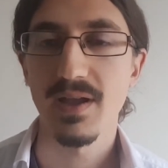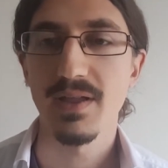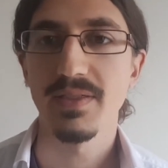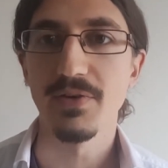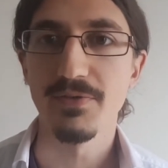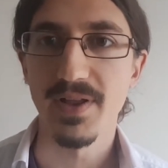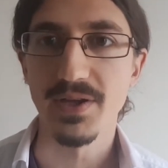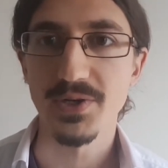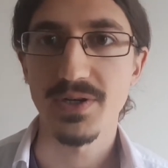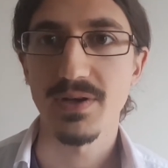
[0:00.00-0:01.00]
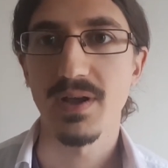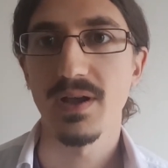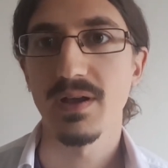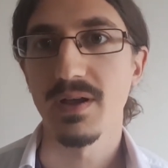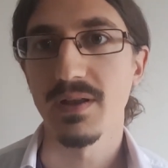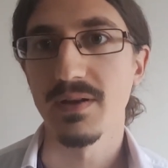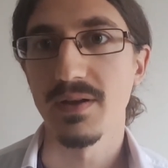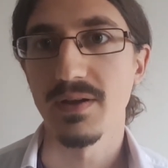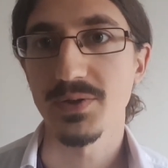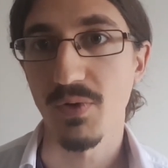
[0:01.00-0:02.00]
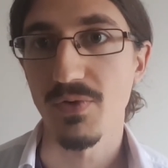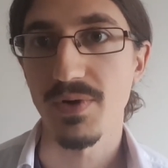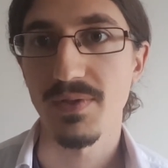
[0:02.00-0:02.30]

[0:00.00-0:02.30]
then you finish, and so forth.